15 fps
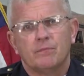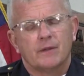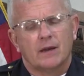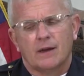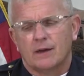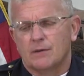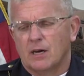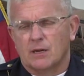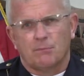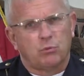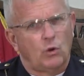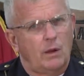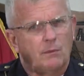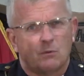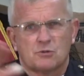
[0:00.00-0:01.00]

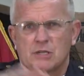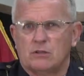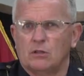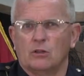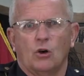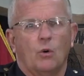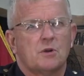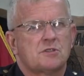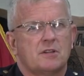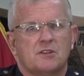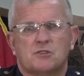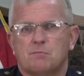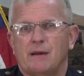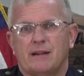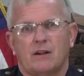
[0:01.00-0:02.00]
Unemployment was at the lowest
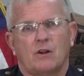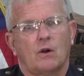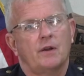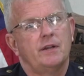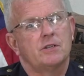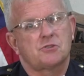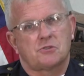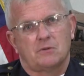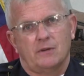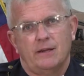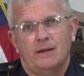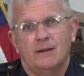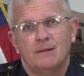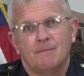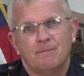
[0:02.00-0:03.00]
it's been in our
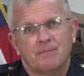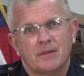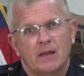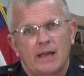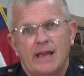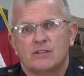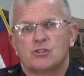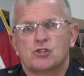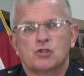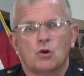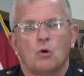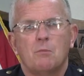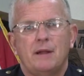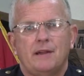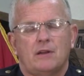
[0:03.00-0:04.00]
history, and
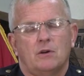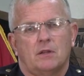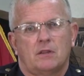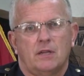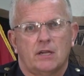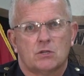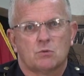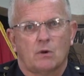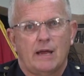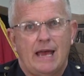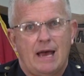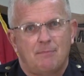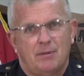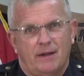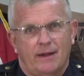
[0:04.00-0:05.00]
so many good things were
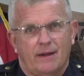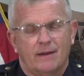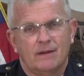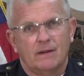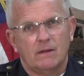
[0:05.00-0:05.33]
happening.